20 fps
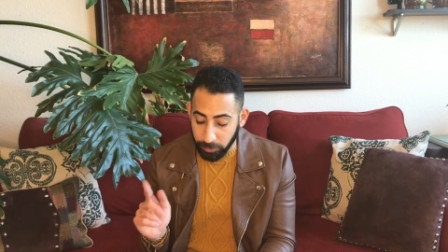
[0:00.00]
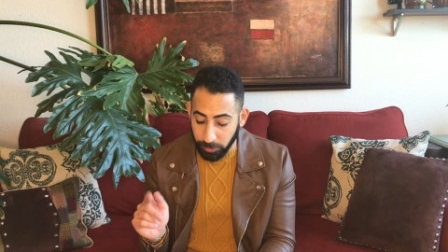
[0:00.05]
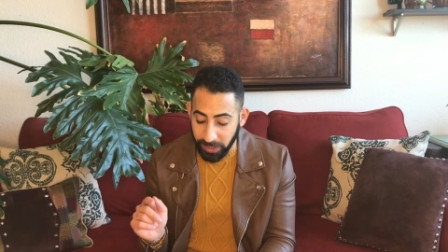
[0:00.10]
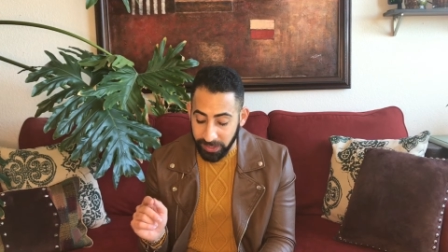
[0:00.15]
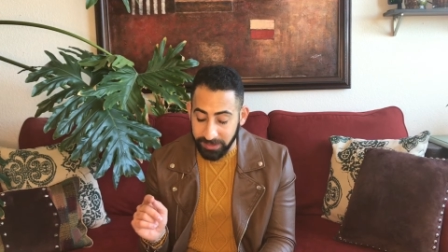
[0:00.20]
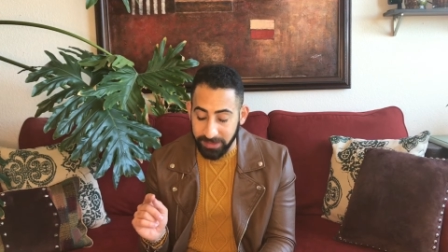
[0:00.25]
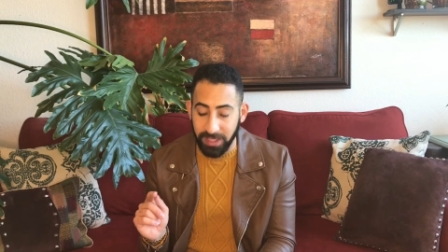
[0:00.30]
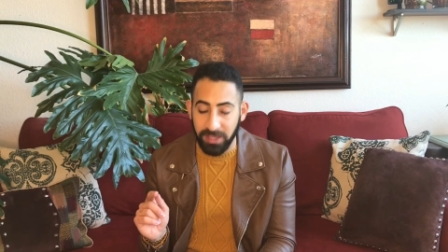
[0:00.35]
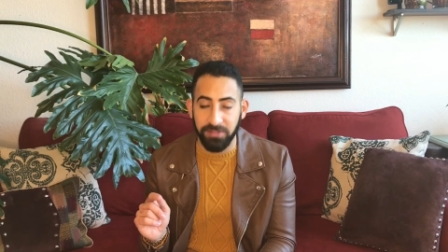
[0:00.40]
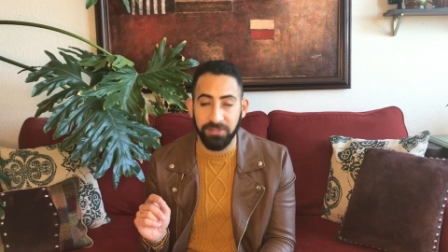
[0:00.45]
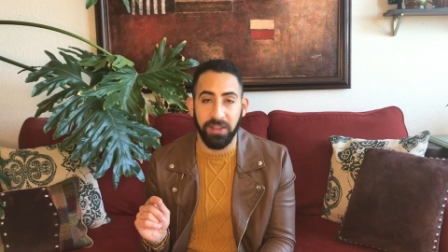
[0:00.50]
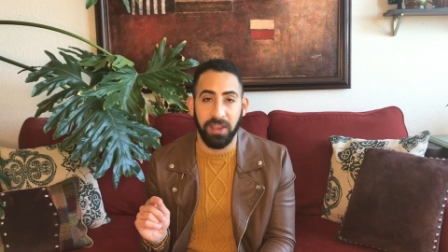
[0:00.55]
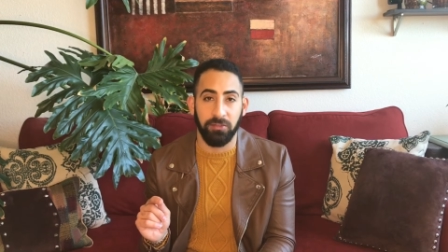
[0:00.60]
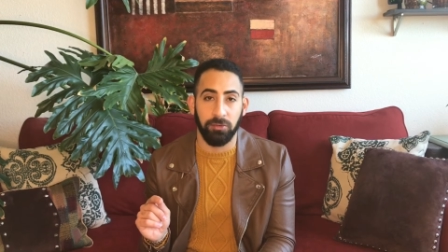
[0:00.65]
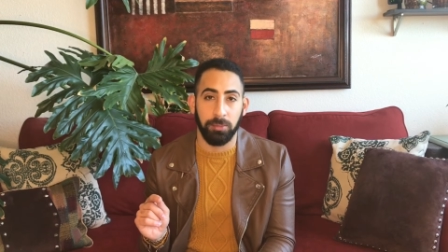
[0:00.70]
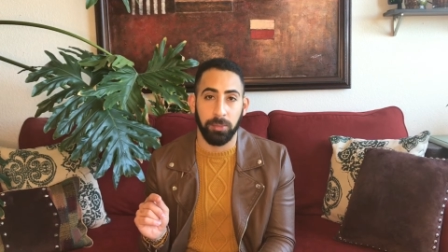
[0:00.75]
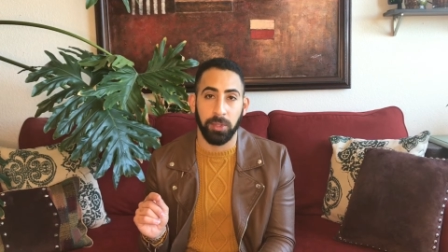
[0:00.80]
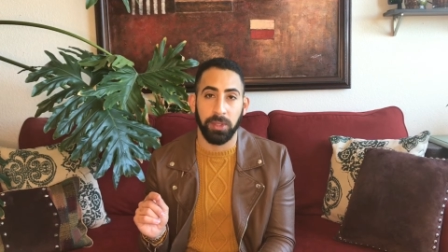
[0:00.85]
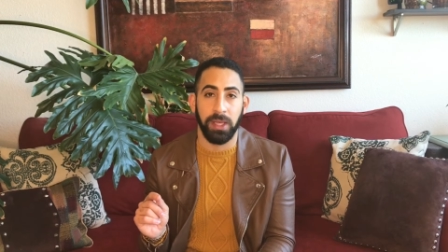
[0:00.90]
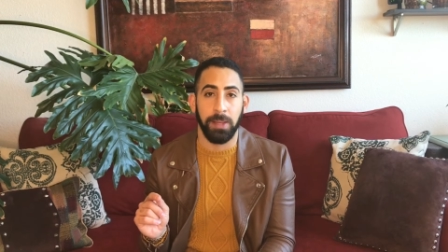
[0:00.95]
great and
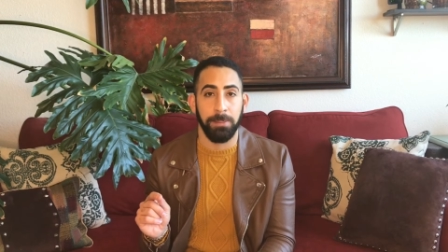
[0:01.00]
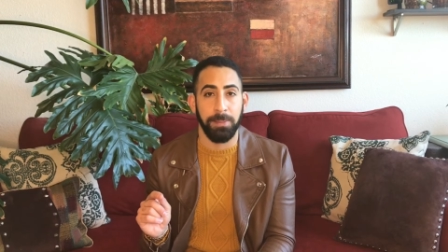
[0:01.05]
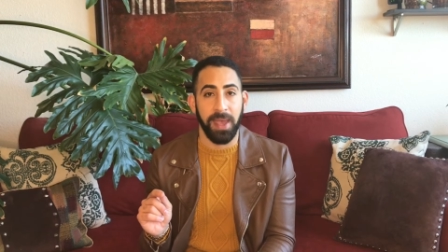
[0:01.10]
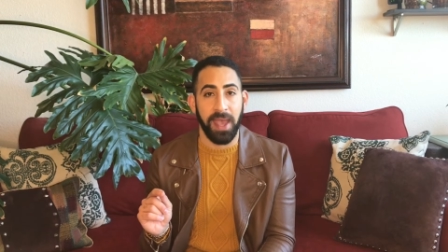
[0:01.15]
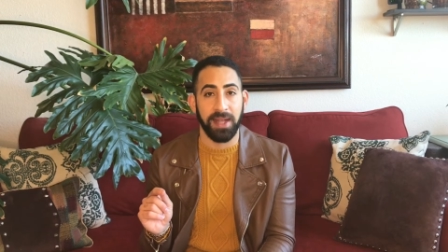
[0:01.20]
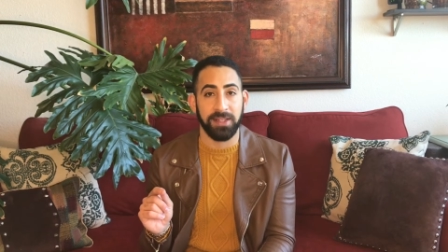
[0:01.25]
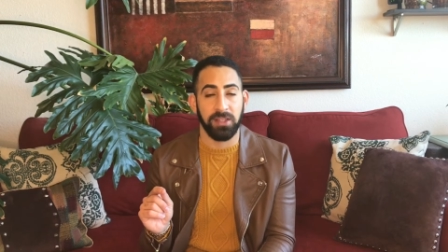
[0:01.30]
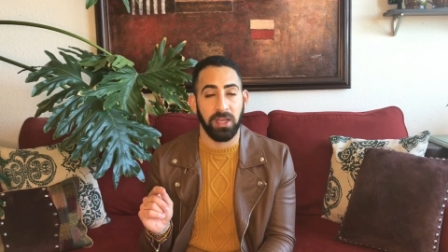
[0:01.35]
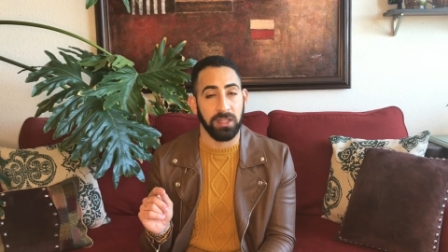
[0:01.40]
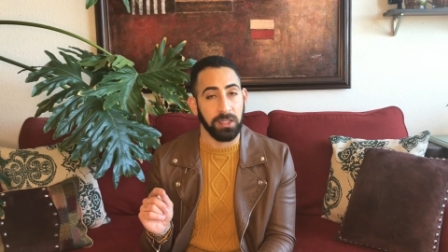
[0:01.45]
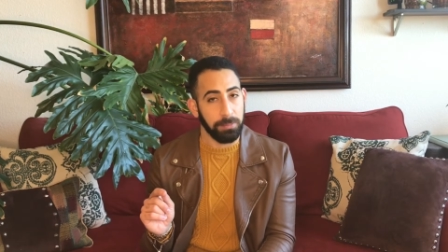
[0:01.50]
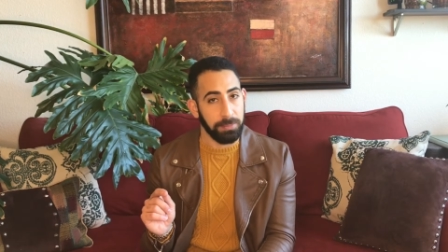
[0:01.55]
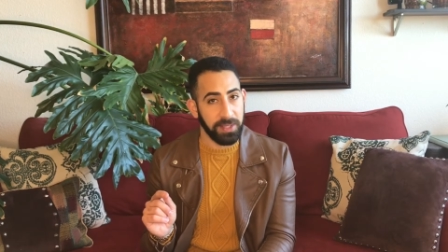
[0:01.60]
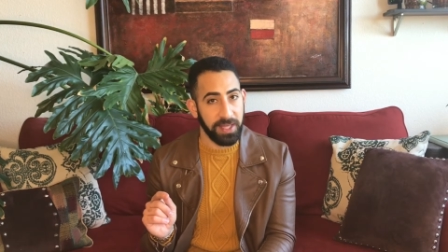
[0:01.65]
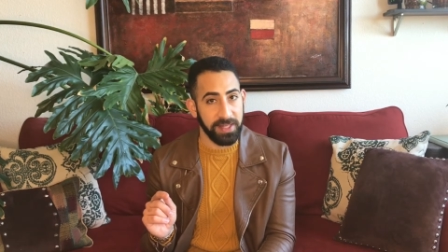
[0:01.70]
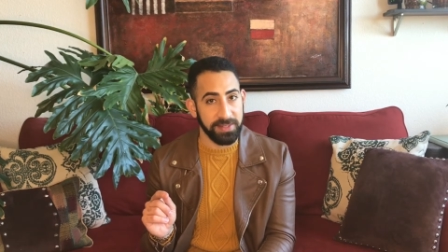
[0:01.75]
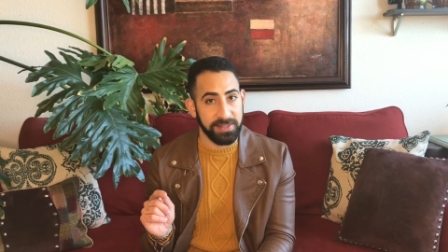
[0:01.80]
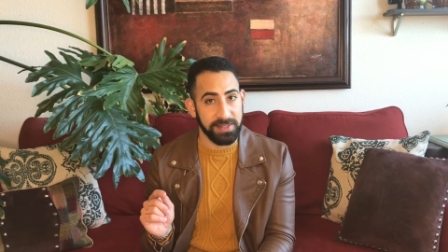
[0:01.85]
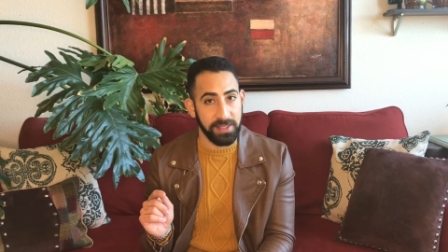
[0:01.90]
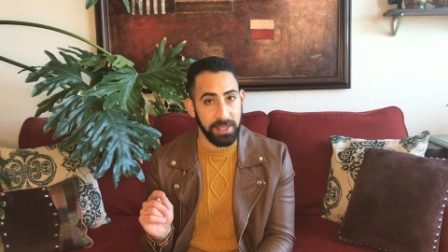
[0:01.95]
favorable impact on the
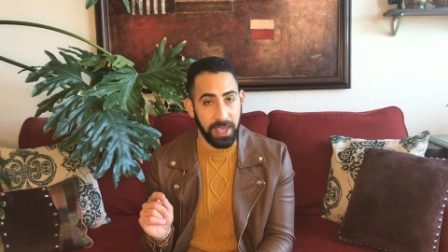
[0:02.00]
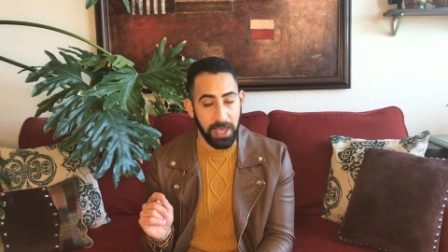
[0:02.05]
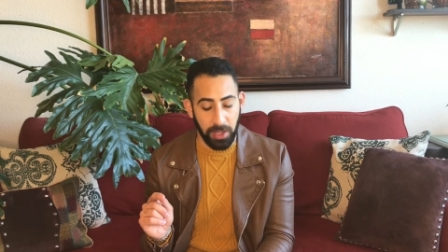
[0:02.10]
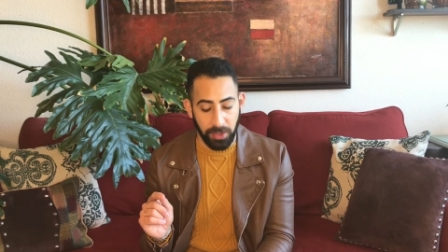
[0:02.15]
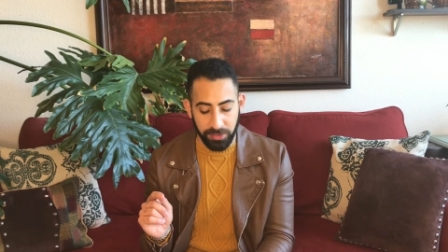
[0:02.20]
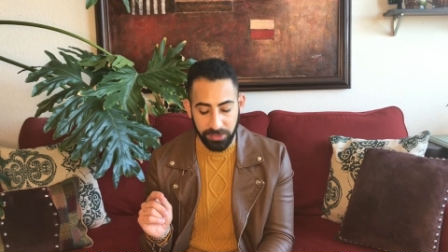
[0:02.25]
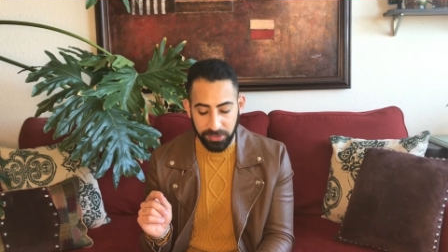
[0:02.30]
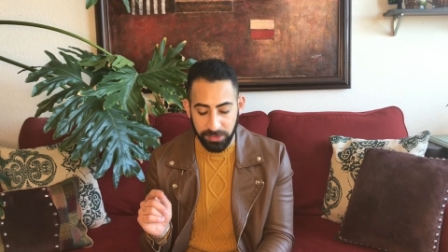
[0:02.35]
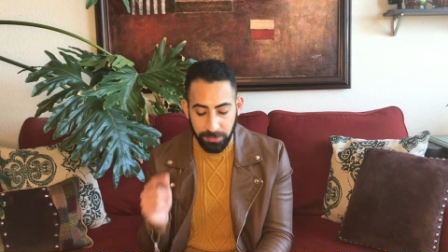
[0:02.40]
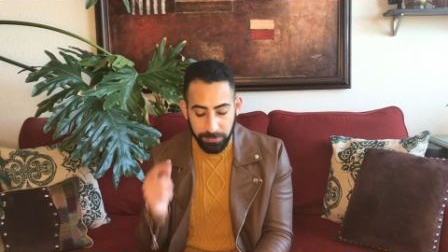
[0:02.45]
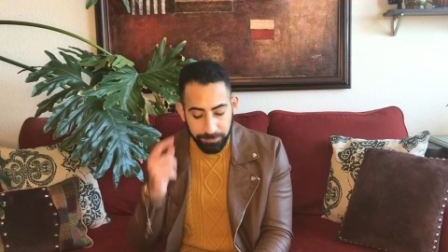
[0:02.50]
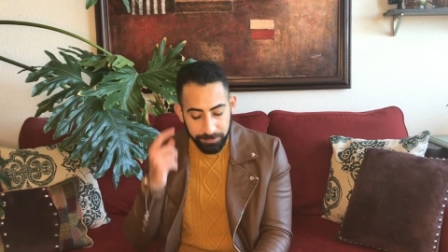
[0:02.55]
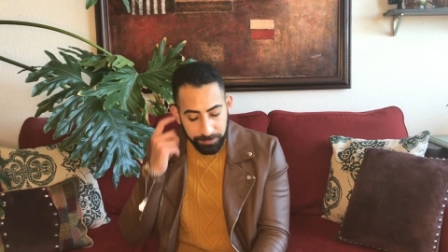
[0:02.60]
plant's health.